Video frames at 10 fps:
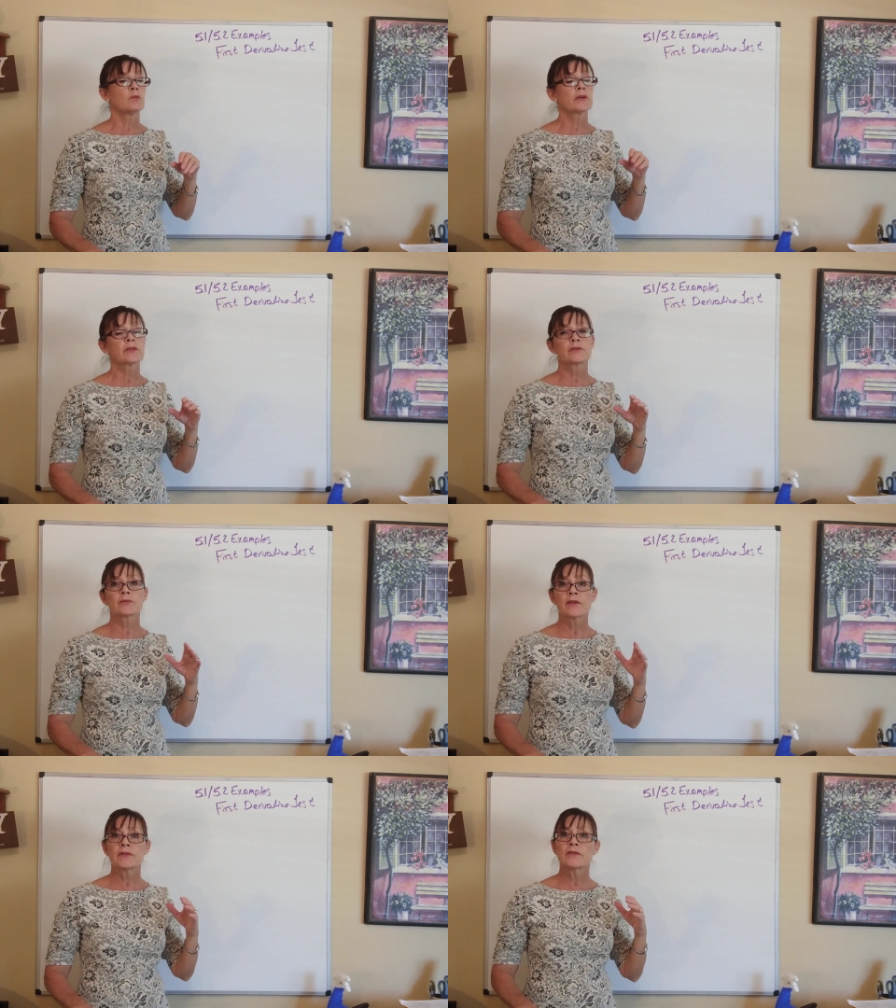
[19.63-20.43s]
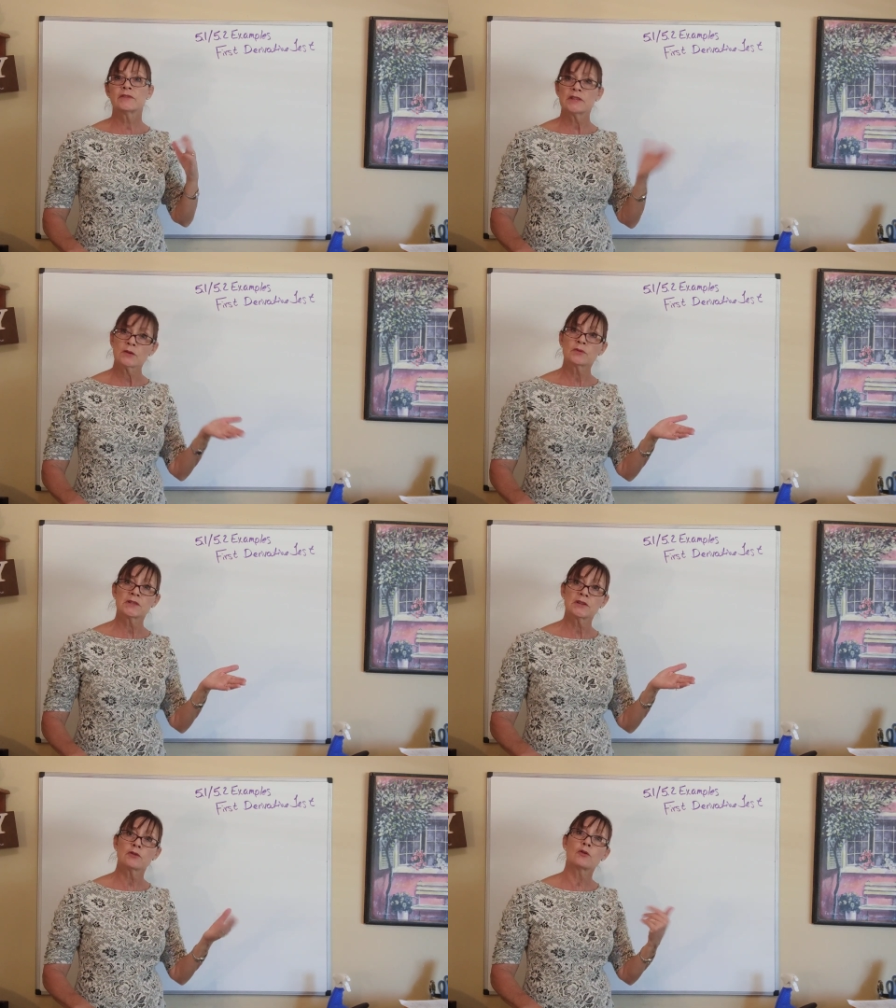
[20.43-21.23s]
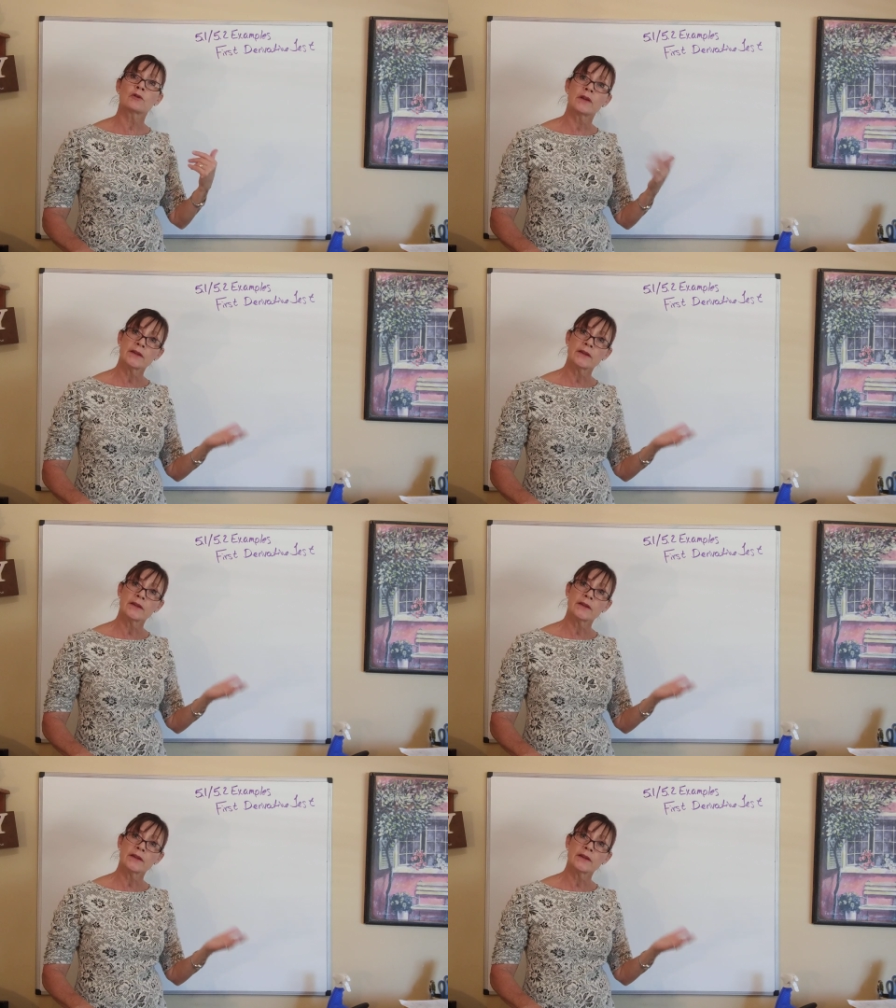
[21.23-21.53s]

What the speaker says: where the derivative is equal to 0 or